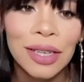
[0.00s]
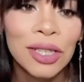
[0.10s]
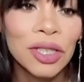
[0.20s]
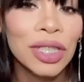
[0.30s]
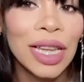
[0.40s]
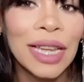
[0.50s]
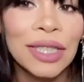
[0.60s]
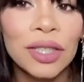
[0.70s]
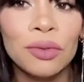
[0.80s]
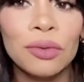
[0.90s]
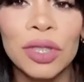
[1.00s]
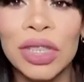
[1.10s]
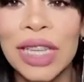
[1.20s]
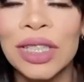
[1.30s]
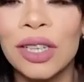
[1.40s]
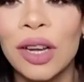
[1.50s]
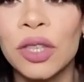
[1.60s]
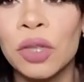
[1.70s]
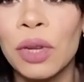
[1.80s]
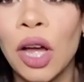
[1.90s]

She will